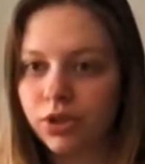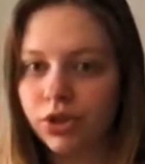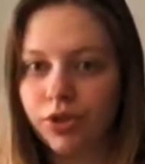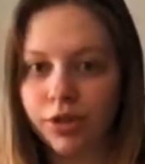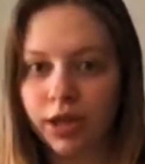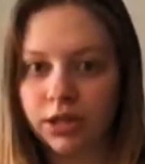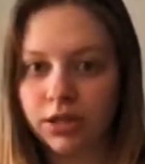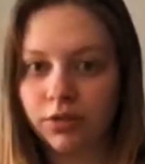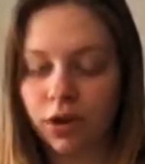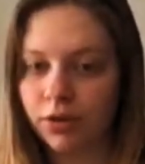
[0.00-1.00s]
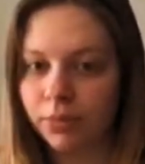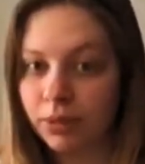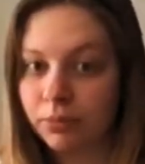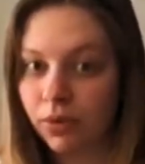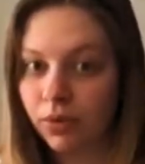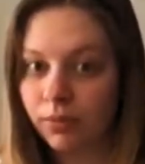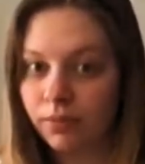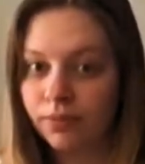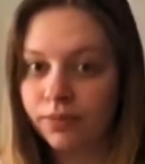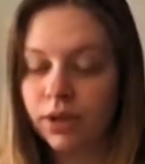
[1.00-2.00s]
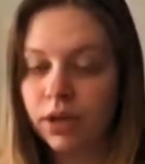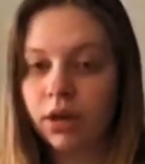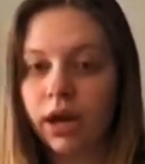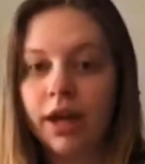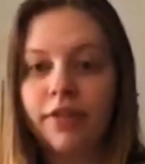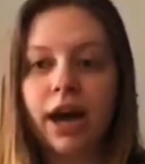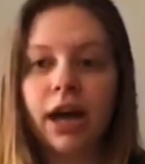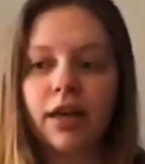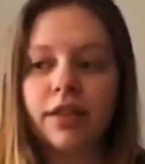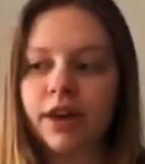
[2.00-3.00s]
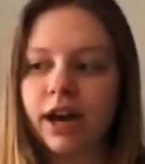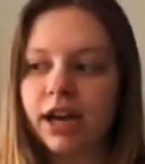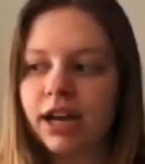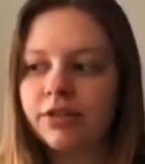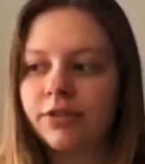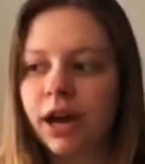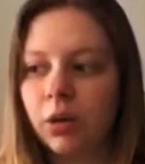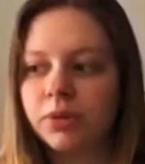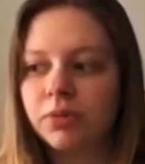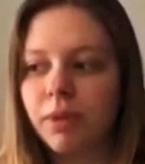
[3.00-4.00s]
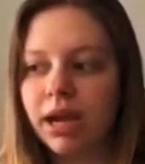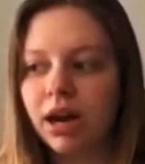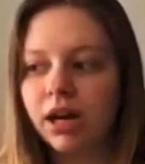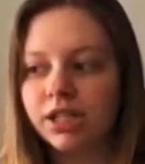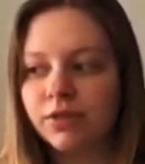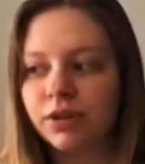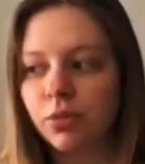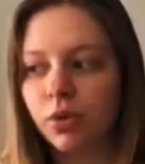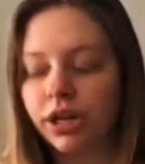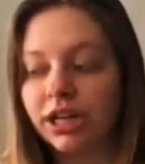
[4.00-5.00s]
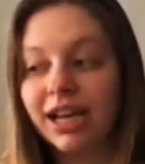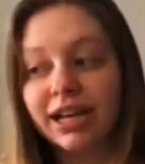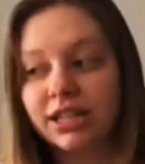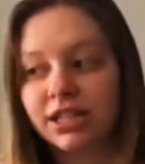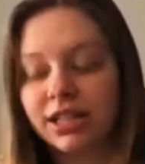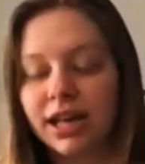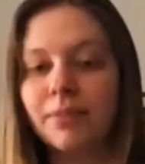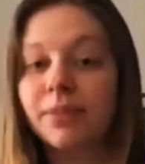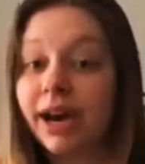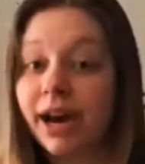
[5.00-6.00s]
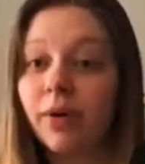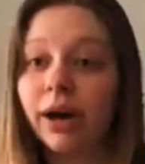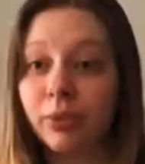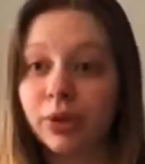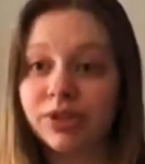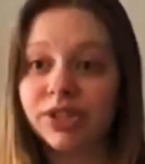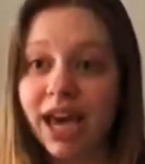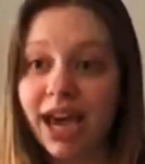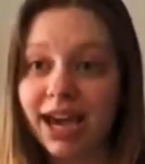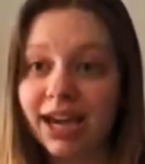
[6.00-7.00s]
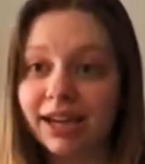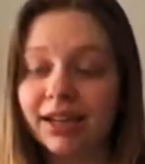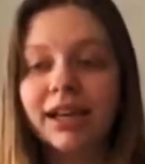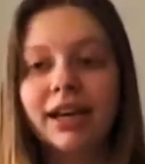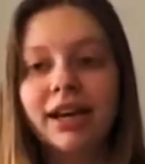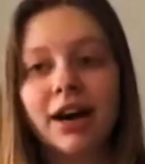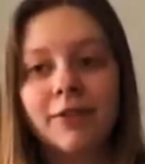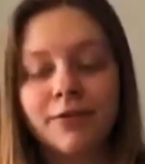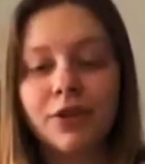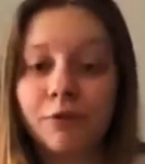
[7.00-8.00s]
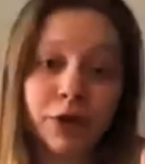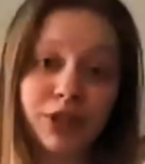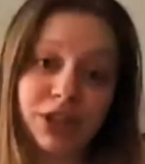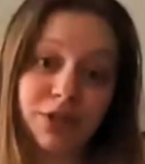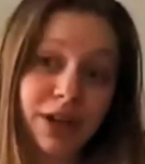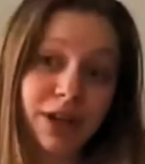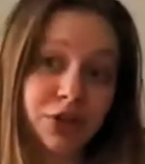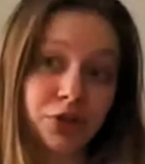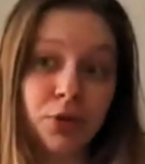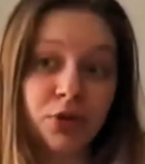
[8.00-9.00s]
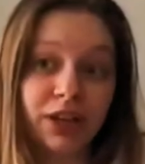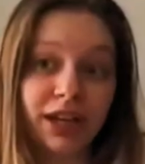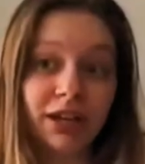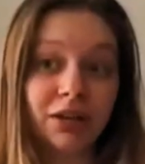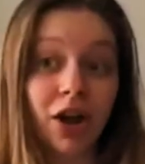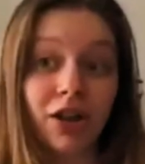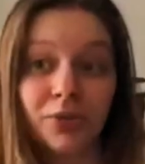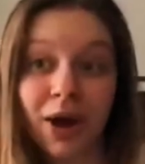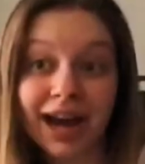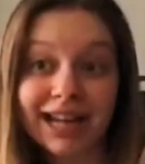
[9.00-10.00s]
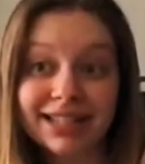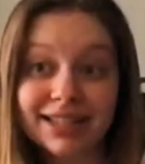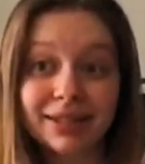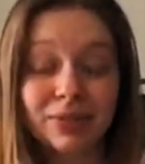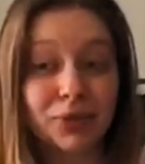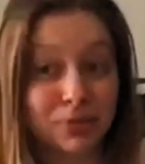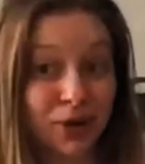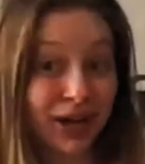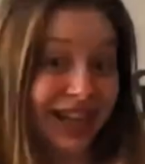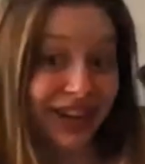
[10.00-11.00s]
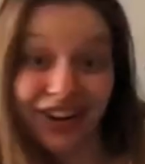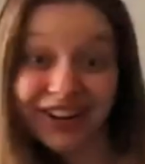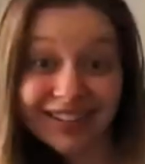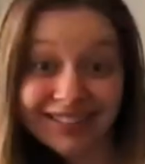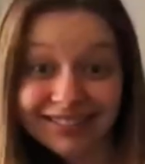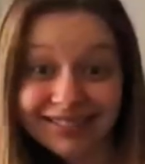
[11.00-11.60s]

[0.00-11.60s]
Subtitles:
good things for other people. And that kind of helped make us feel more connected to them. Now, I will say the first Avengers movie, color-wise, was prettier,